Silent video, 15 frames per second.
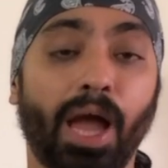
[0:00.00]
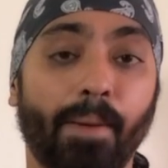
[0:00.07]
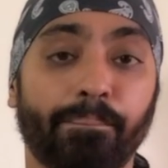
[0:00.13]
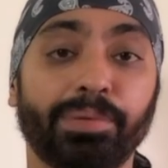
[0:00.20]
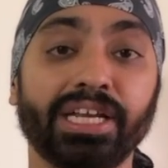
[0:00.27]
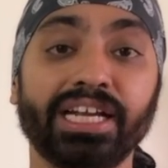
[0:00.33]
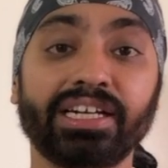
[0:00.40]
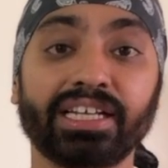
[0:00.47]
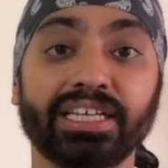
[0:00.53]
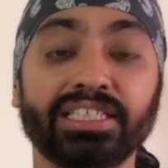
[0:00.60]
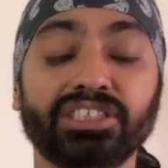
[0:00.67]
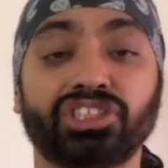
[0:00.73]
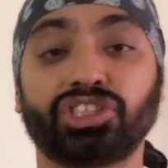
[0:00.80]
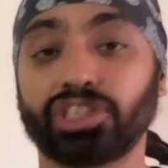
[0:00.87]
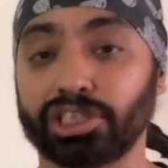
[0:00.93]
update
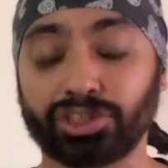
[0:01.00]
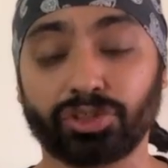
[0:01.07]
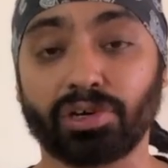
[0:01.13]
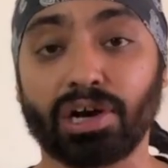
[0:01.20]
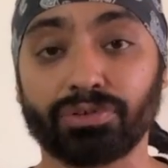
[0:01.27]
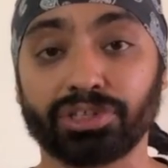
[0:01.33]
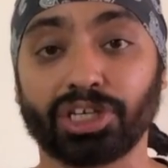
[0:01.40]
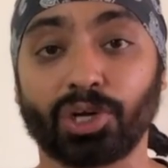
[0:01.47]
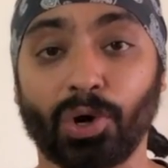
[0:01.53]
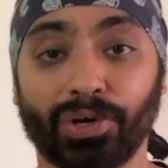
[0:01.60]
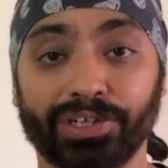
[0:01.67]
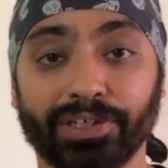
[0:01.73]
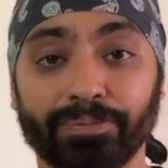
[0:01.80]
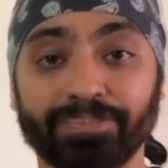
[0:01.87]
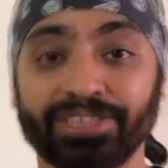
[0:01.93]
is just around the corner.